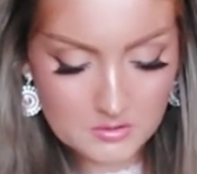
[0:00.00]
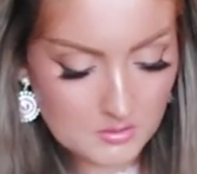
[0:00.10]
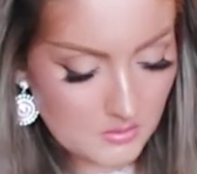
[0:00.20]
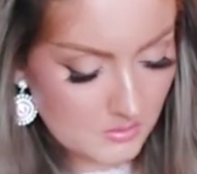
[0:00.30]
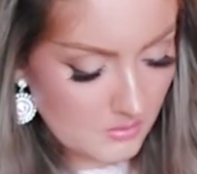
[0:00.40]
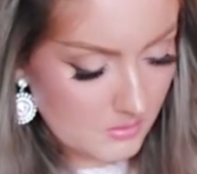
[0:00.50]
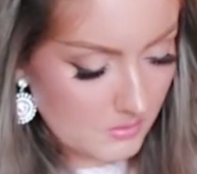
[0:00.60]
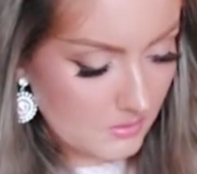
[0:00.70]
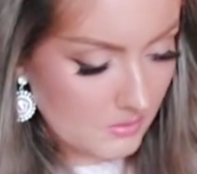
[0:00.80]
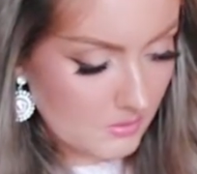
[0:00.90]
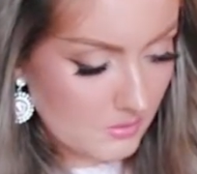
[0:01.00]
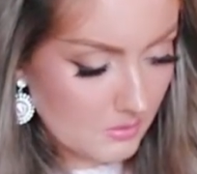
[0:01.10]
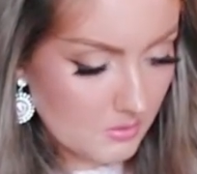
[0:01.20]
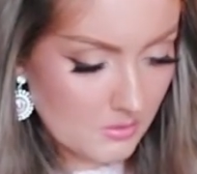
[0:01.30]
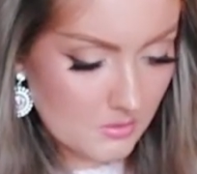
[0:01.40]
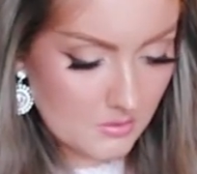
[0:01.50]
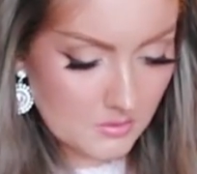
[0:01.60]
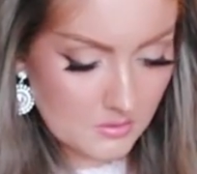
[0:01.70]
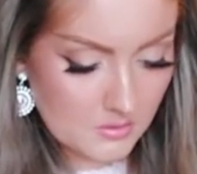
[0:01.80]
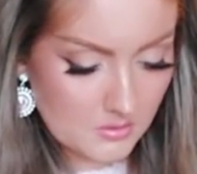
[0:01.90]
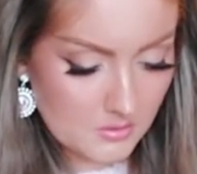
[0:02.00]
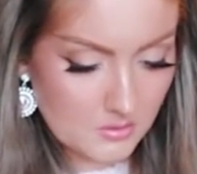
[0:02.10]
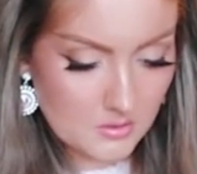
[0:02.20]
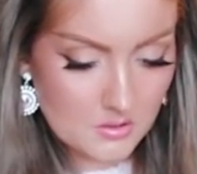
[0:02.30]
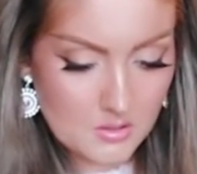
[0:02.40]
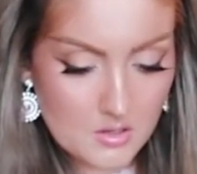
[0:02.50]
[no speech]